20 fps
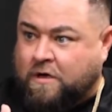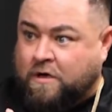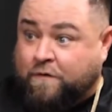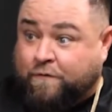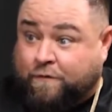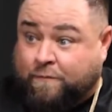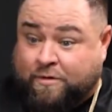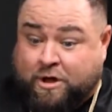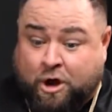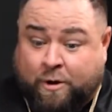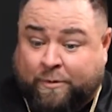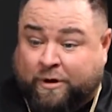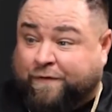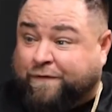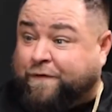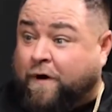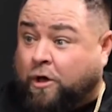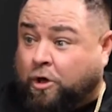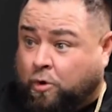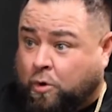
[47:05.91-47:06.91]
From there, I'm going to
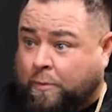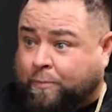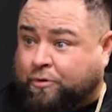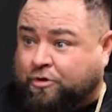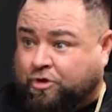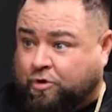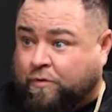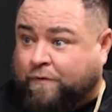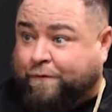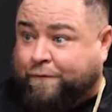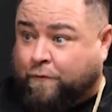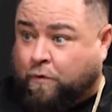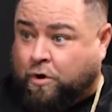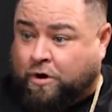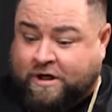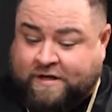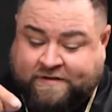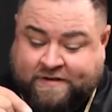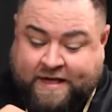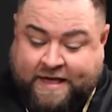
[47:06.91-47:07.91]
follow up with you in 4
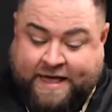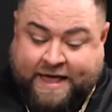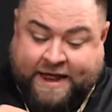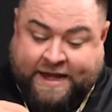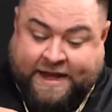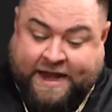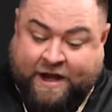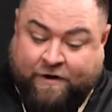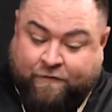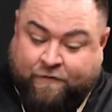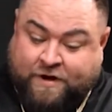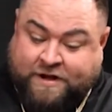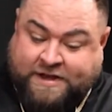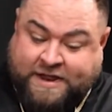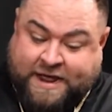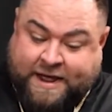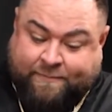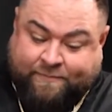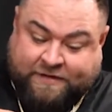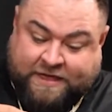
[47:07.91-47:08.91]
days. And every
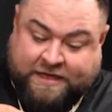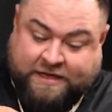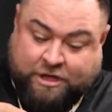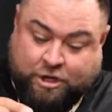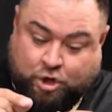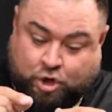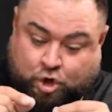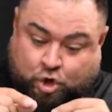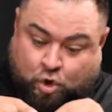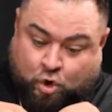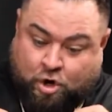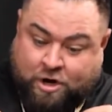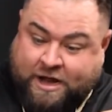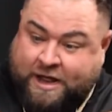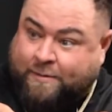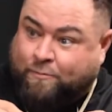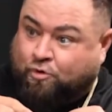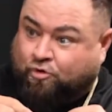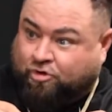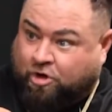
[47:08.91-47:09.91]
day I'm taking your
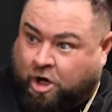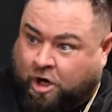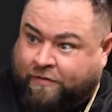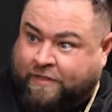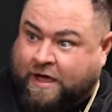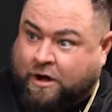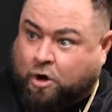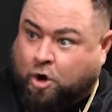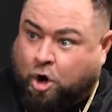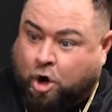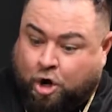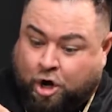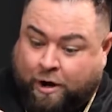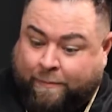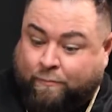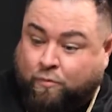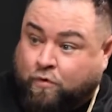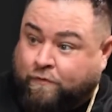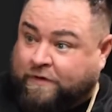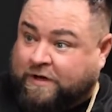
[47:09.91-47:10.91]
name who's on that card and
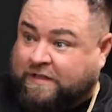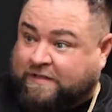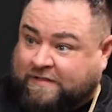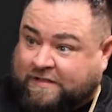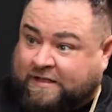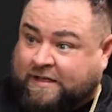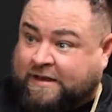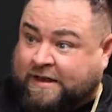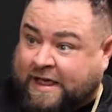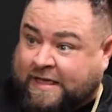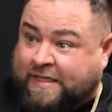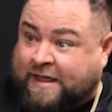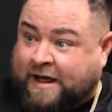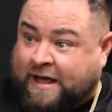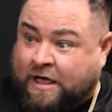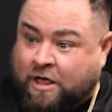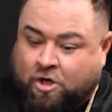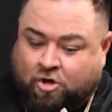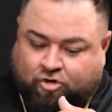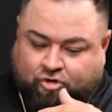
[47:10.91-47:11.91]
I'm moving it to the day
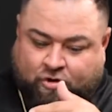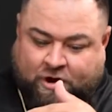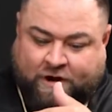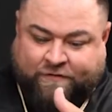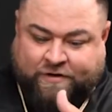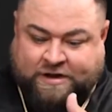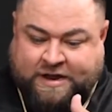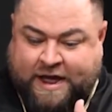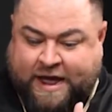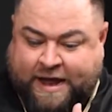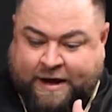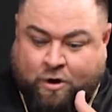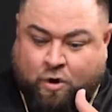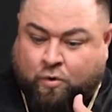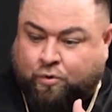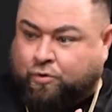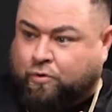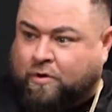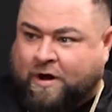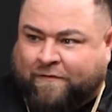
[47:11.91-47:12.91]
that so every day I go
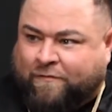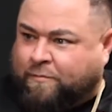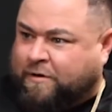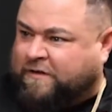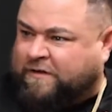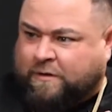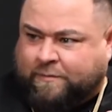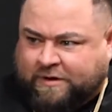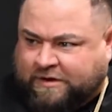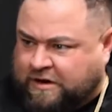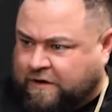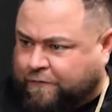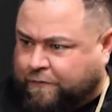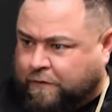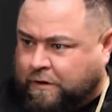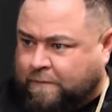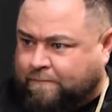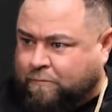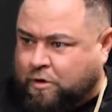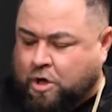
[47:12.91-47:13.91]
through, everybody's going to be
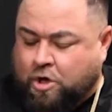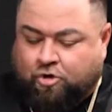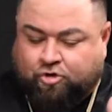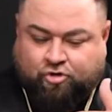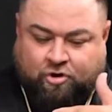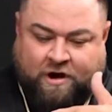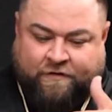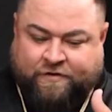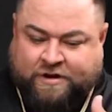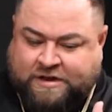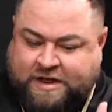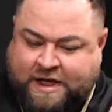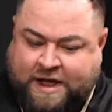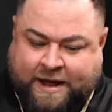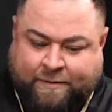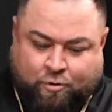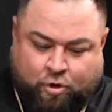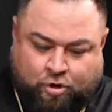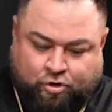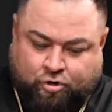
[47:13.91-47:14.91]
different. So every day
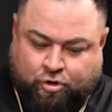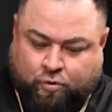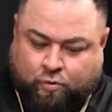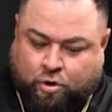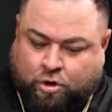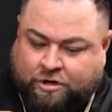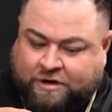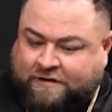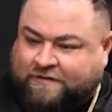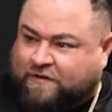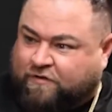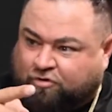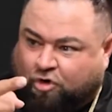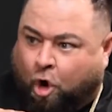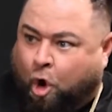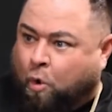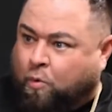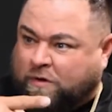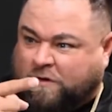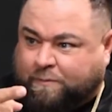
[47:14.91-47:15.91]
I'm going through the Rolodex, there's
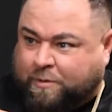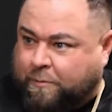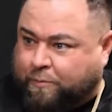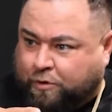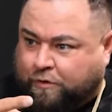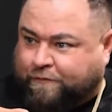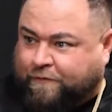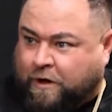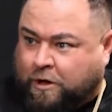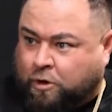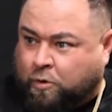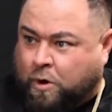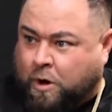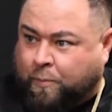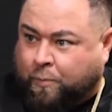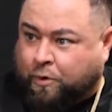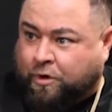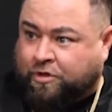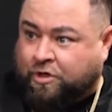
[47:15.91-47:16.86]
always people to follow up with.